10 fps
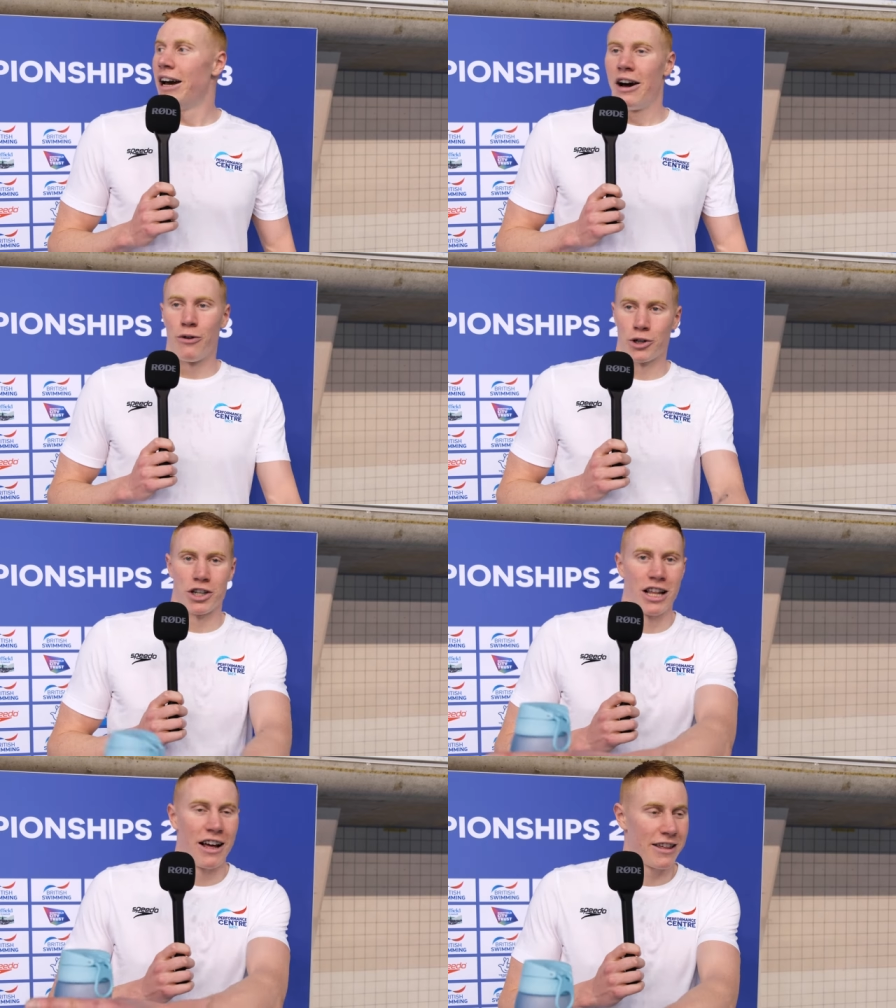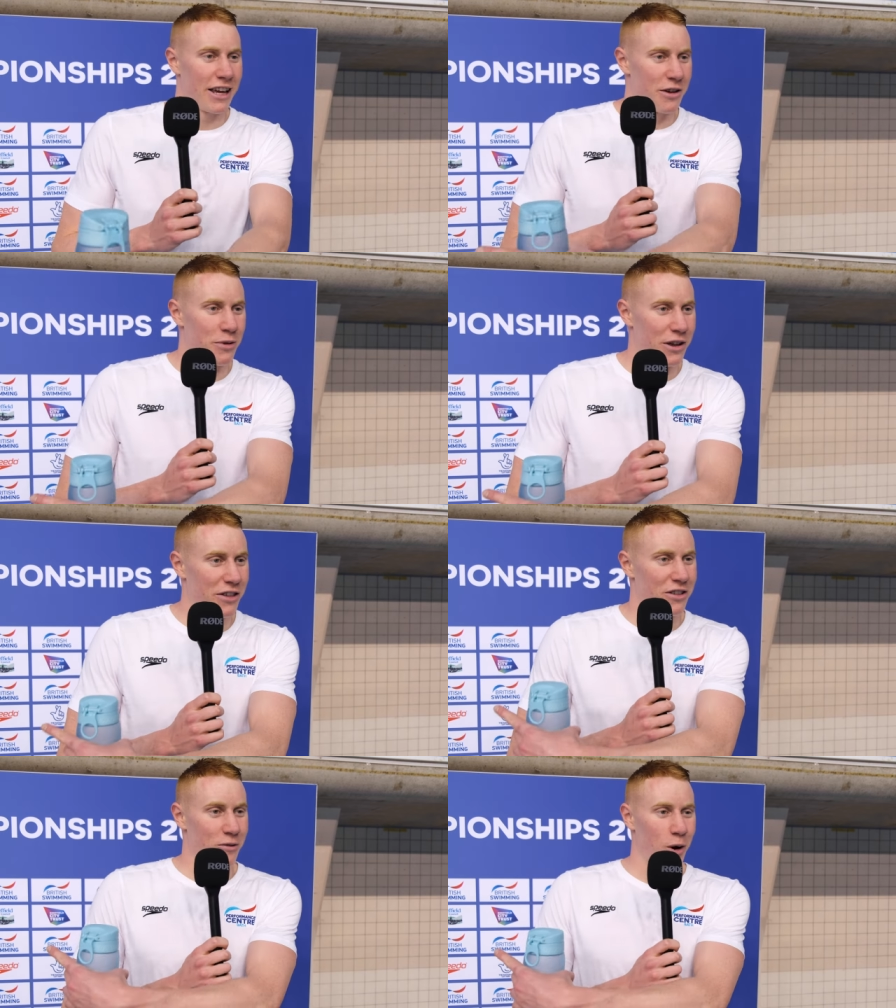unfortunately, on the last length, I'm
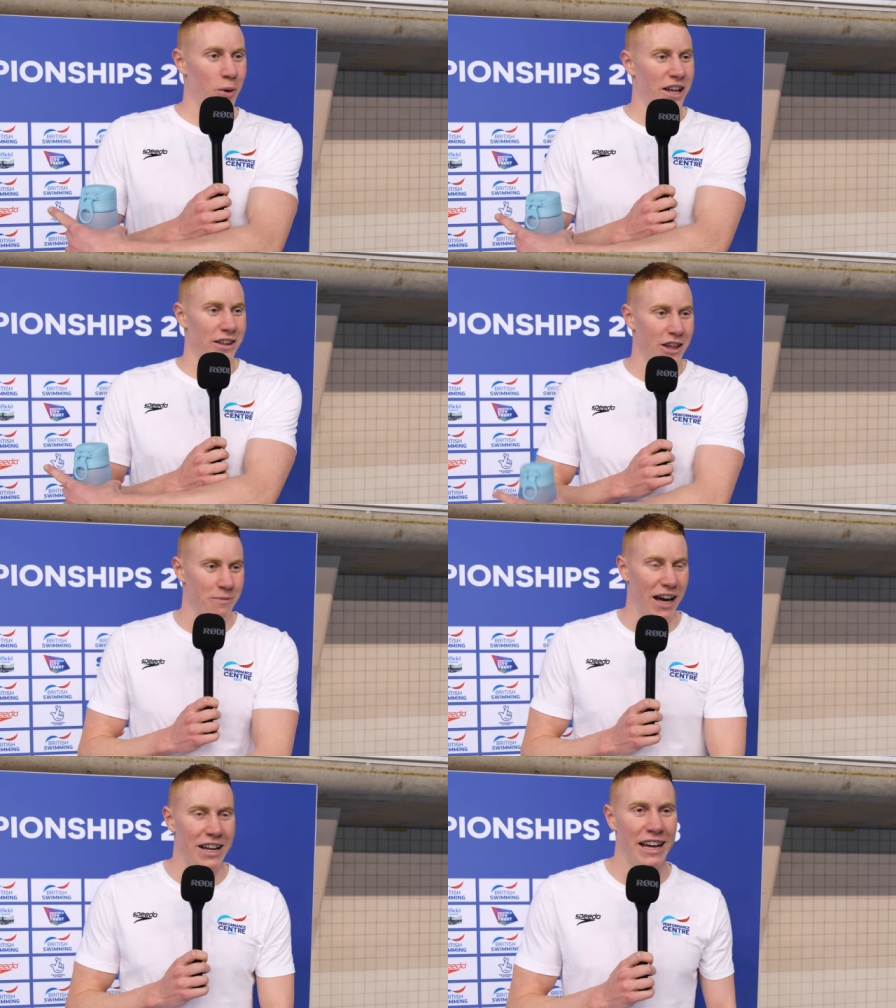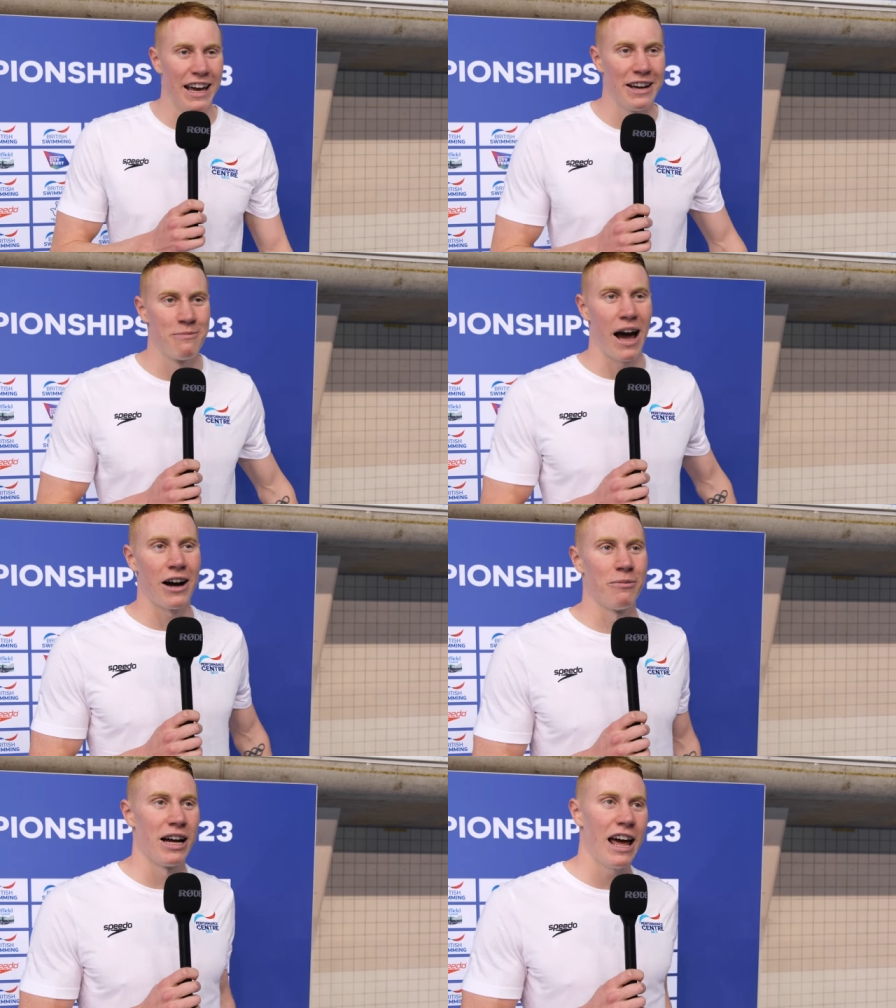bringing the wrong way to this man here,
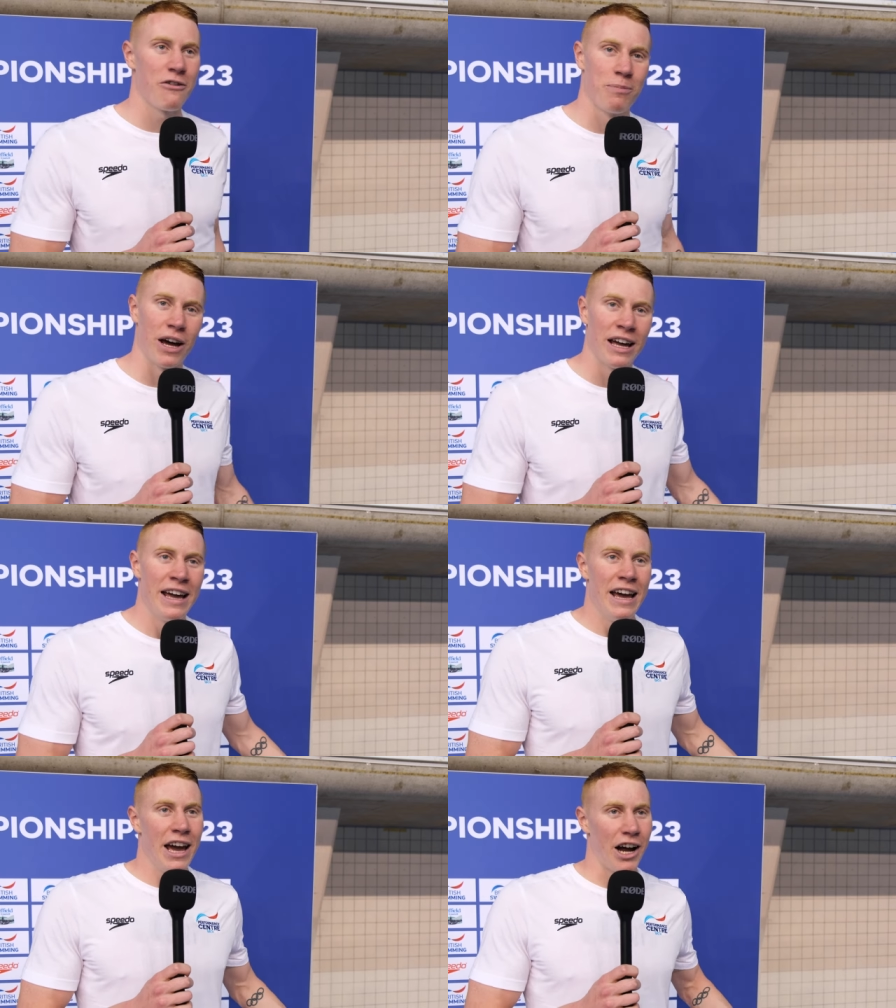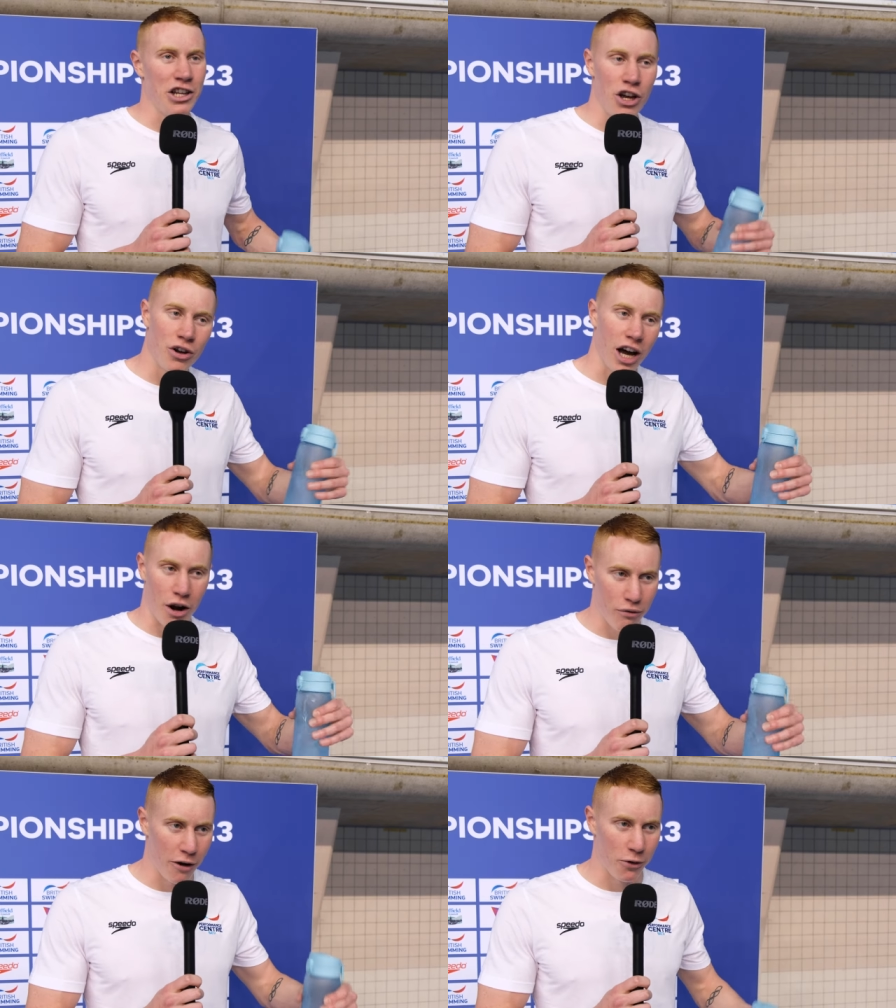Matt, on my left, but I knew
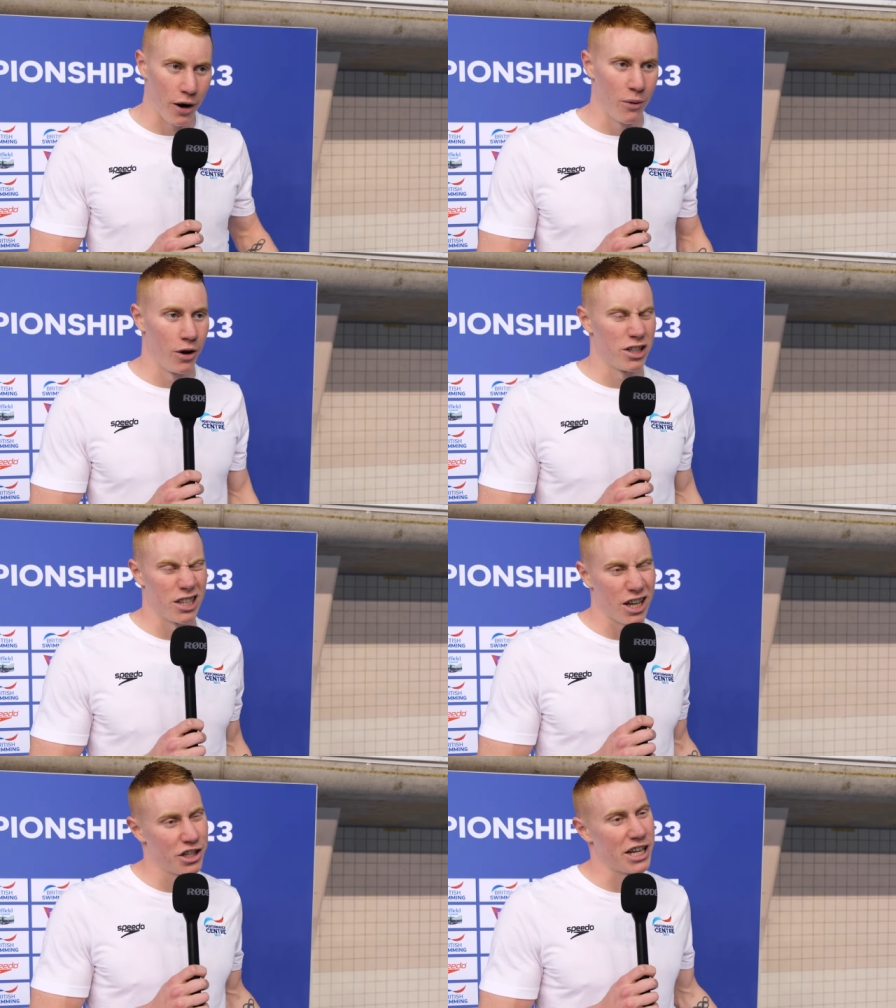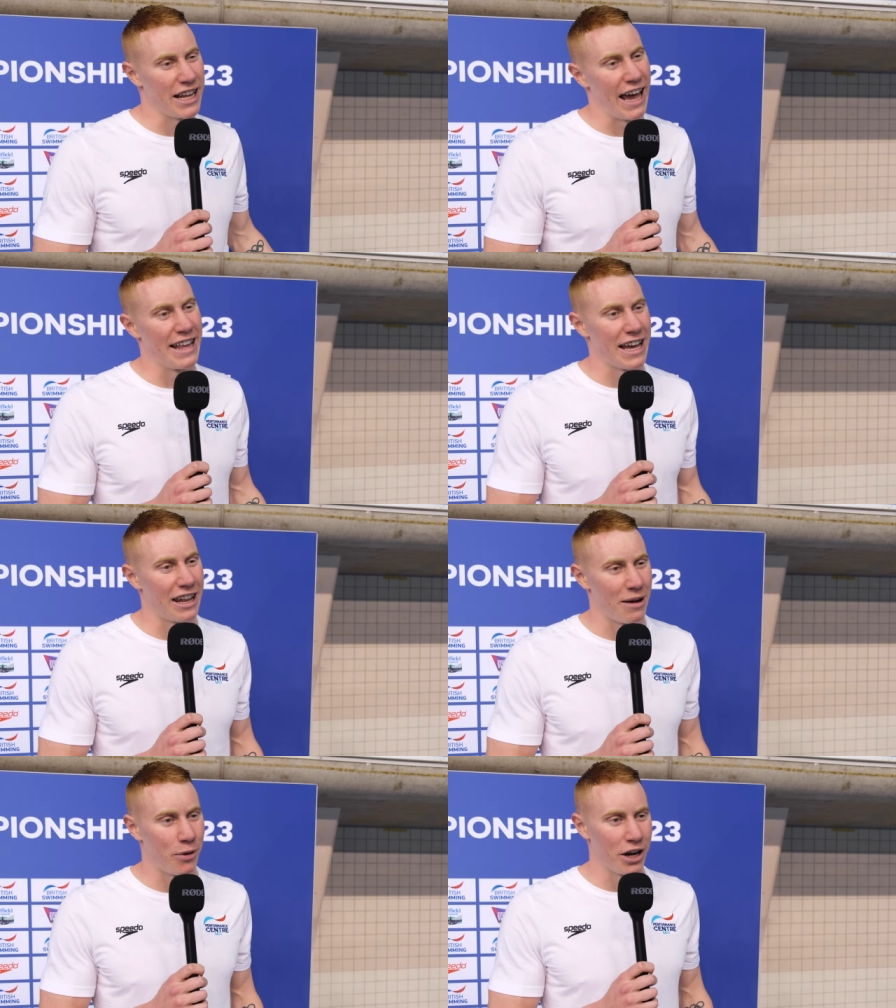kind of roughly where he was. It's kind of just getting your head
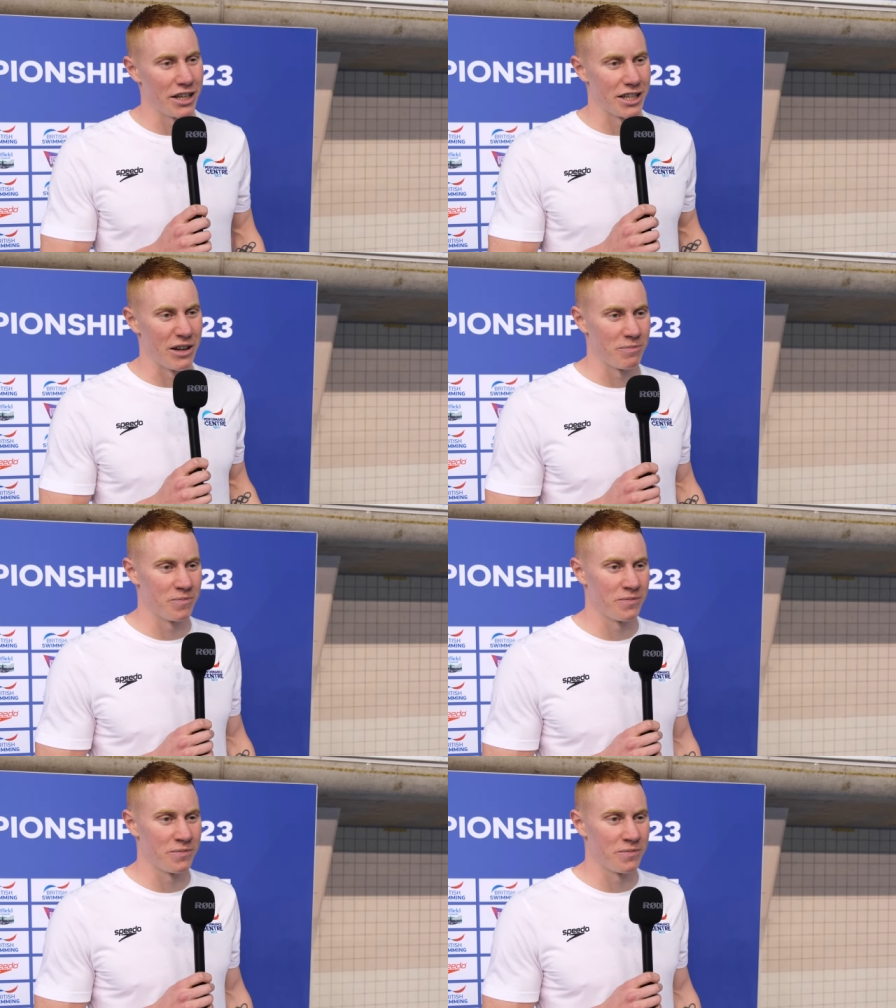down at that point, isn't it?